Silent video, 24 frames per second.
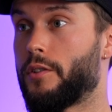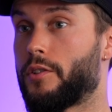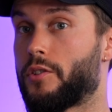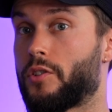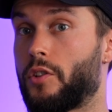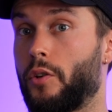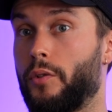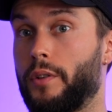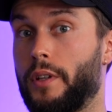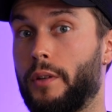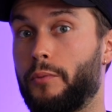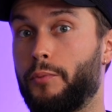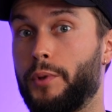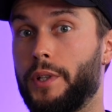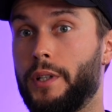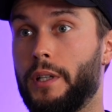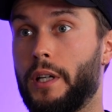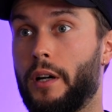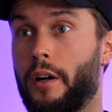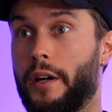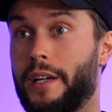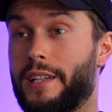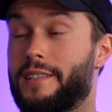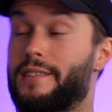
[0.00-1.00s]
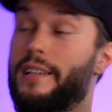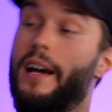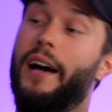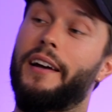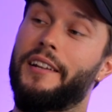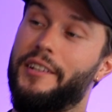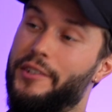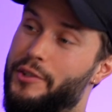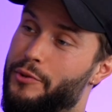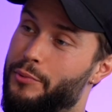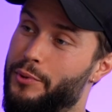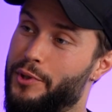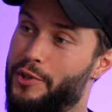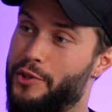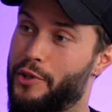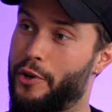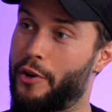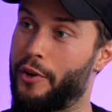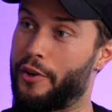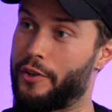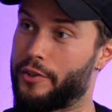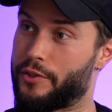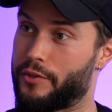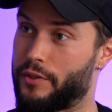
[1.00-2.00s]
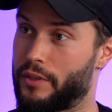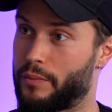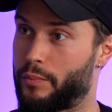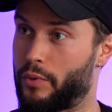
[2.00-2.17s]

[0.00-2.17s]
So that we are excited to return to the